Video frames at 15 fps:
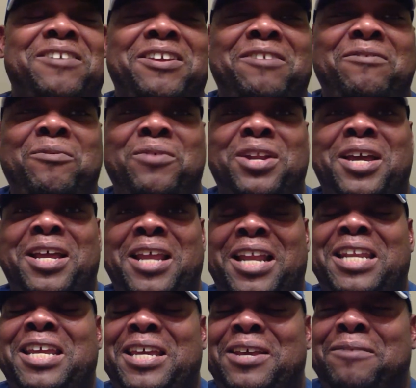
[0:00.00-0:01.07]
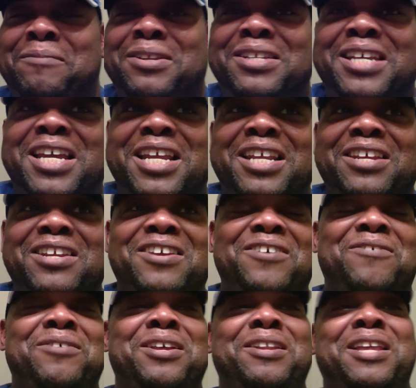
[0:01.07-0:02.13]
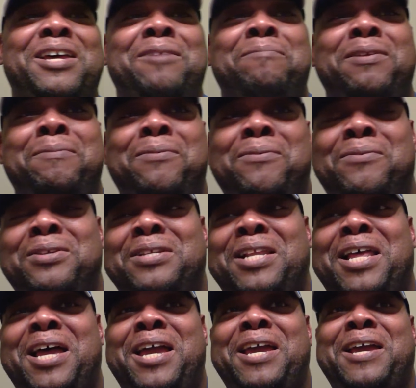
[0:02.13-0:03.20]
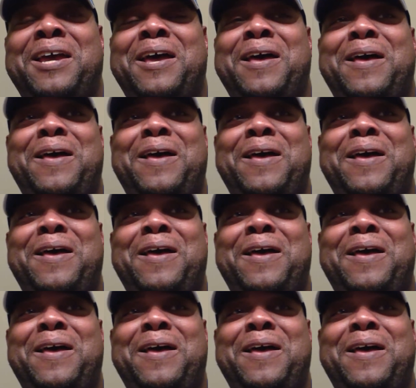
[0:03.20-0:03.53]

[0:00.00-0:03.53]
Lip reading: even when I did get a Mercedes, a lot of people was like,